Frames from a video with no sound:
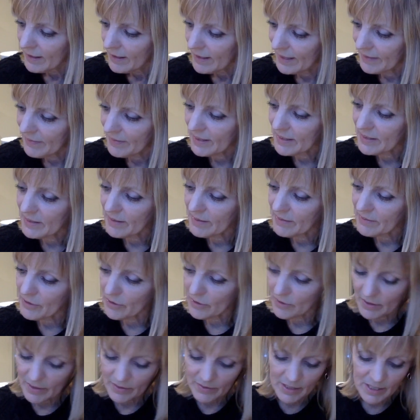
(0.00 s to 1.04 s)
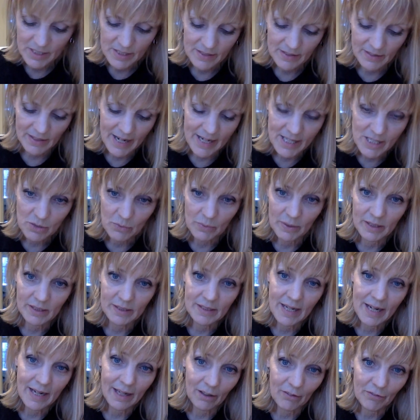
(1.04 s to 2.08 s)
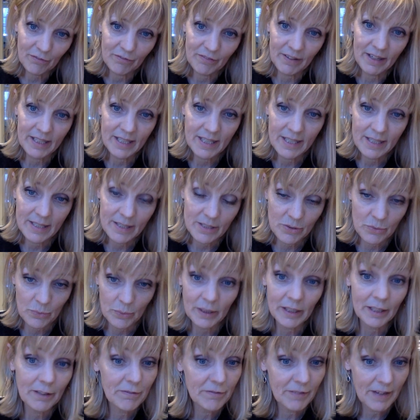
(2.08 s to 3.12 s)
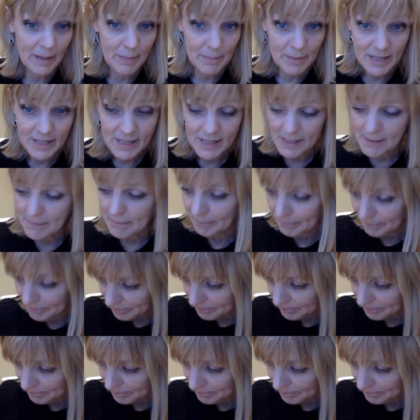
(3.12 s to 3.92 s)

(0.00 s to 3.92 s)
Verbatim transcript: and then there, this last one Halfeti is really famous